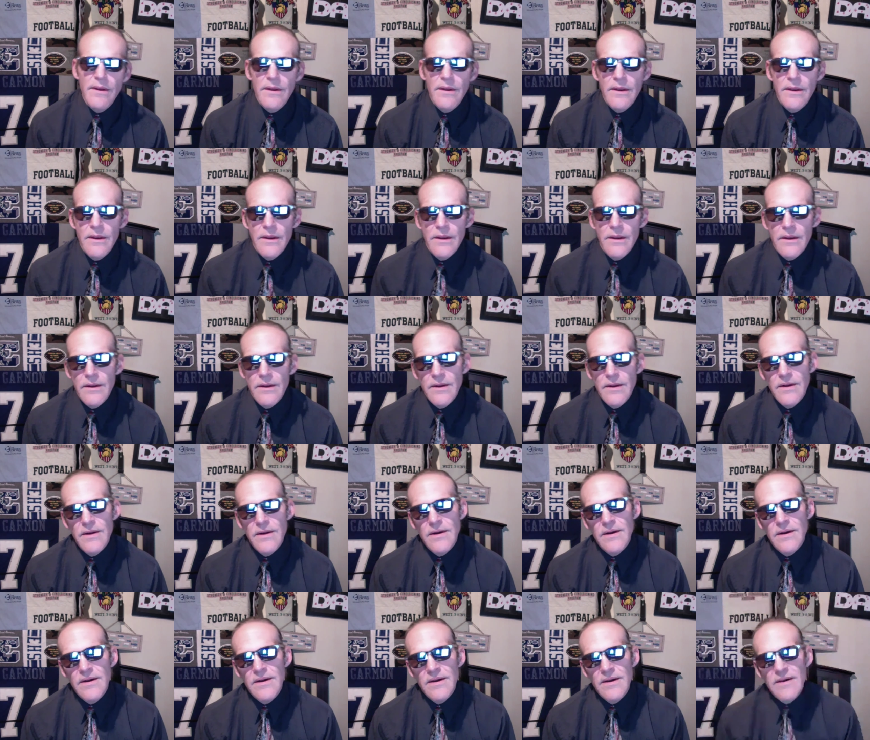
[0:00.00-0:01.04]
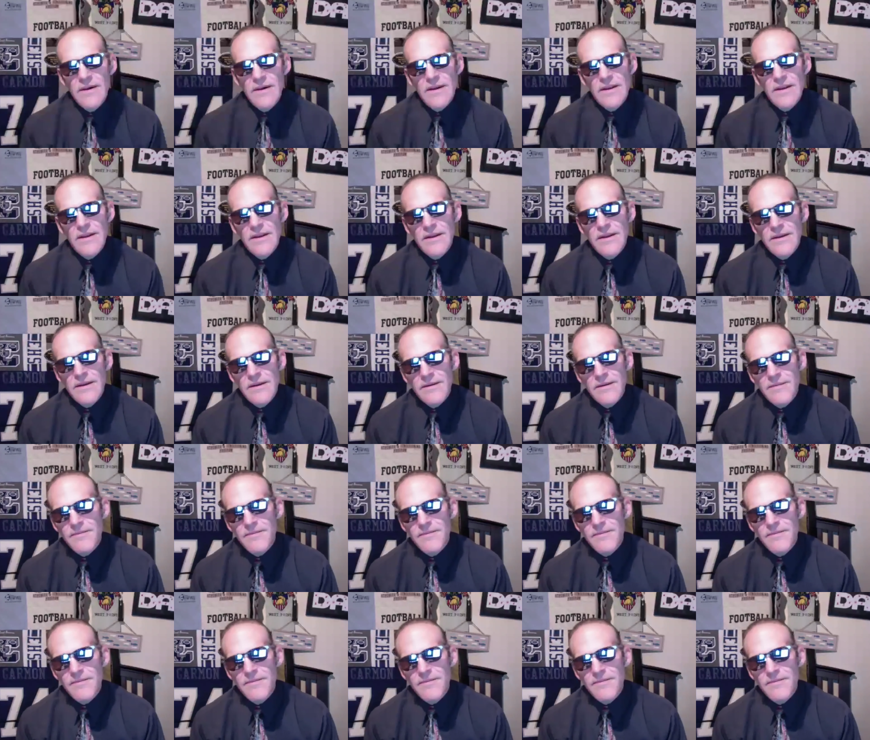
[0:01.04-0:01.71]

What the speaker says: (no one is talking)